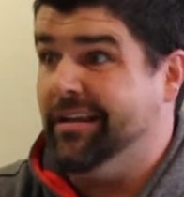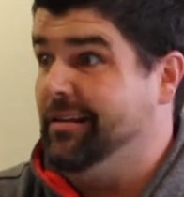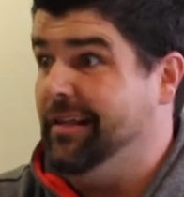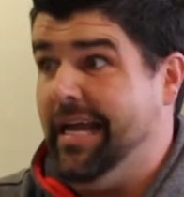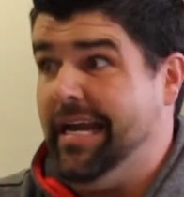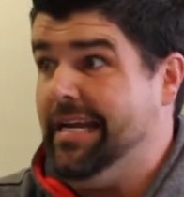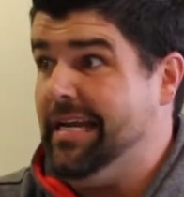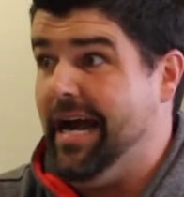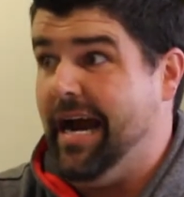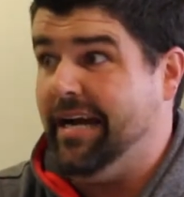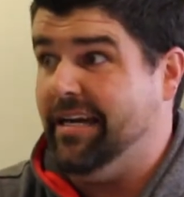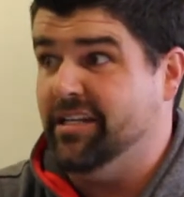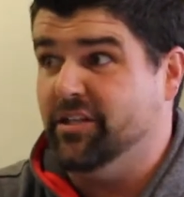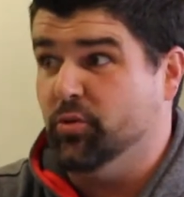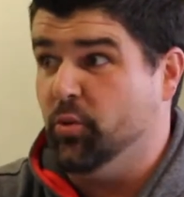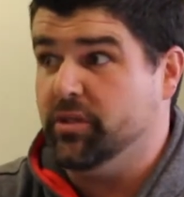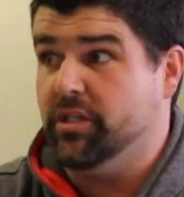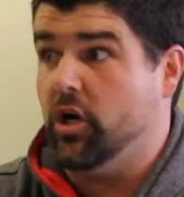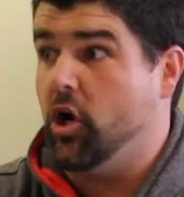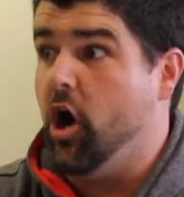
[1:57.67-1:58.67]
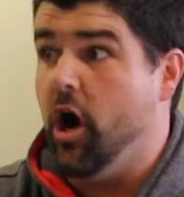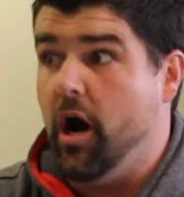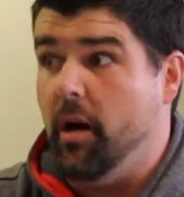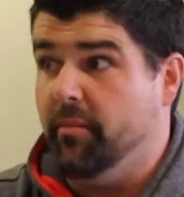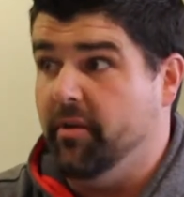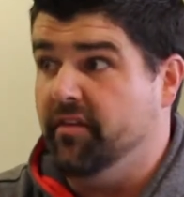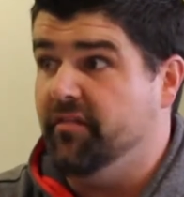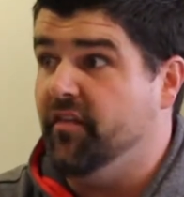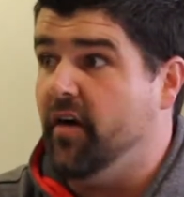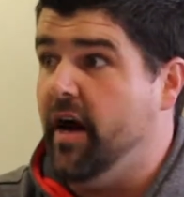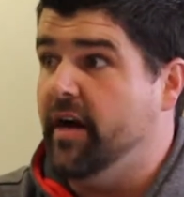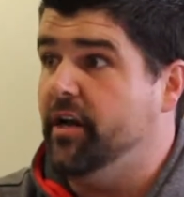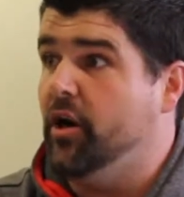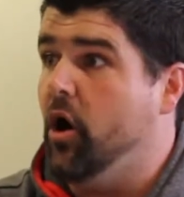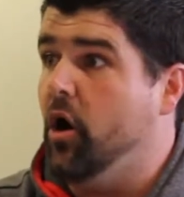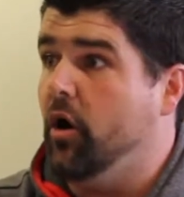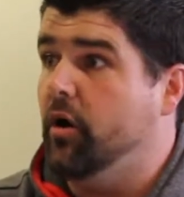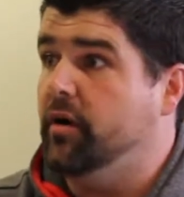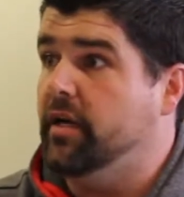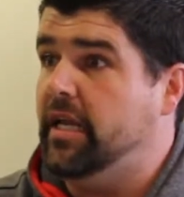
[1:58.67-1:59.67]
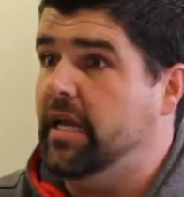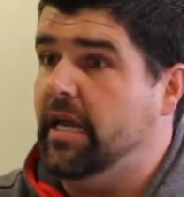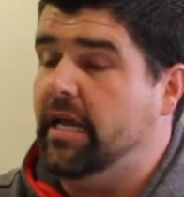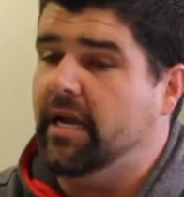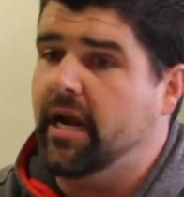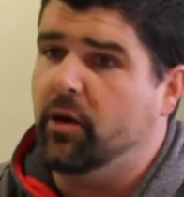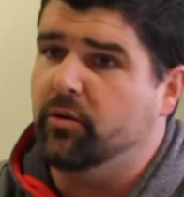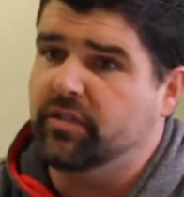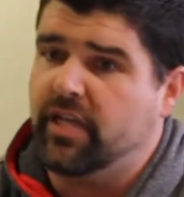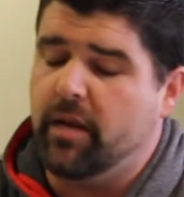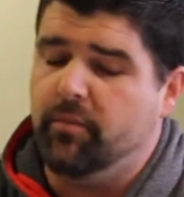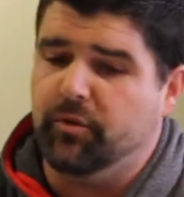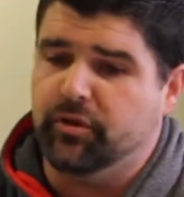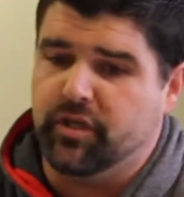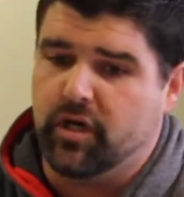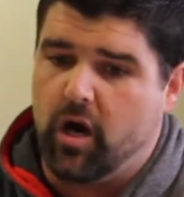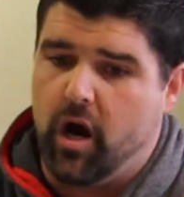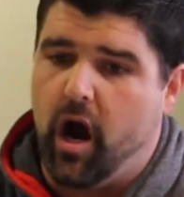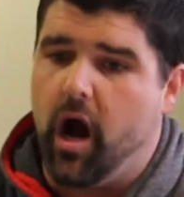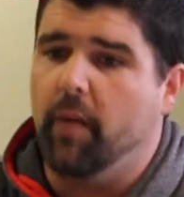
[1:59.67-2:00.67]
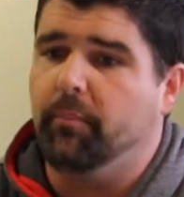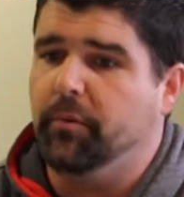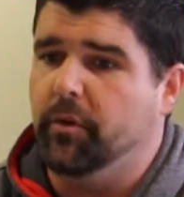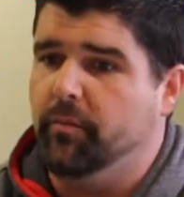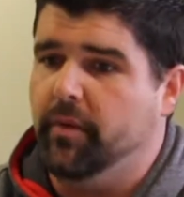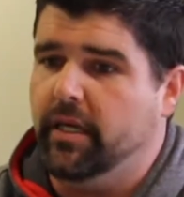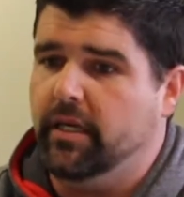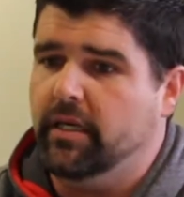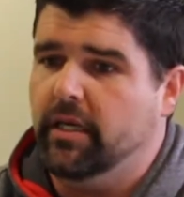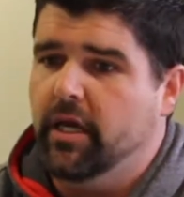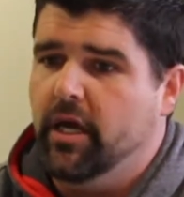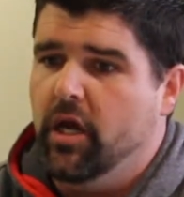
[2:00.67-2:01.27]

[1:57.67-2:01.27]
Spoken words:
in the late 90s wasn't common to find an RD. And I was able to complement